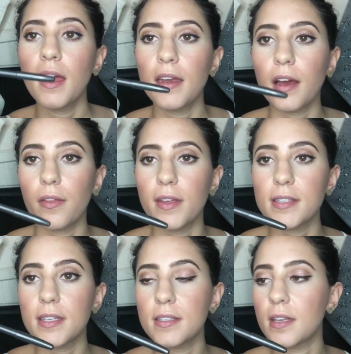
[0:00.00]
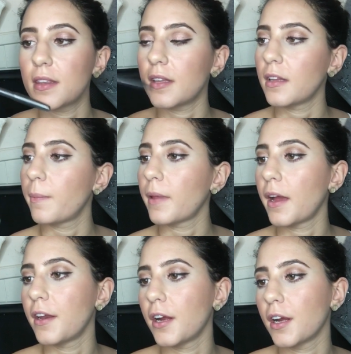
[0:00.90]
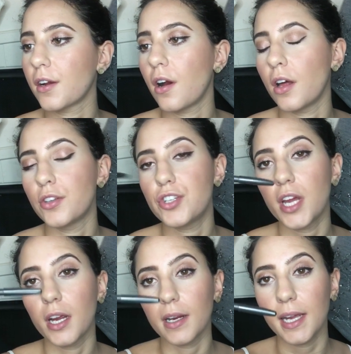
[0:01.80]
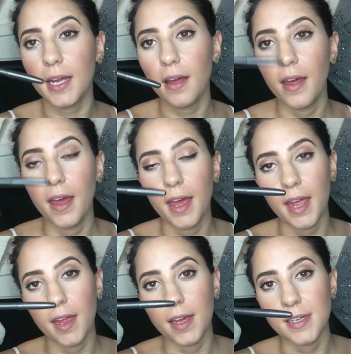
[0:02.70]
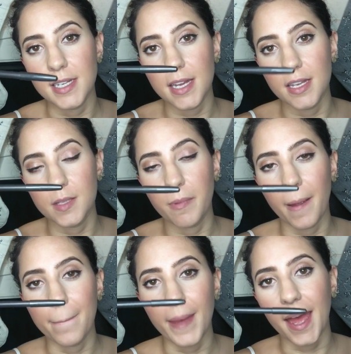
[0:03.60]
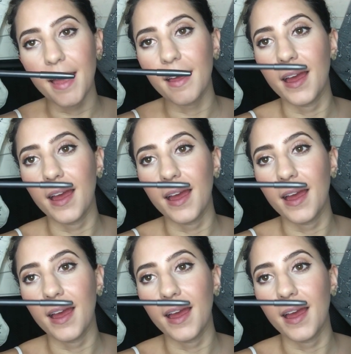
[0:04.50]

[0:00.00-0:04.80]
Now this is the lip liner called Cherry, and it is by MAC.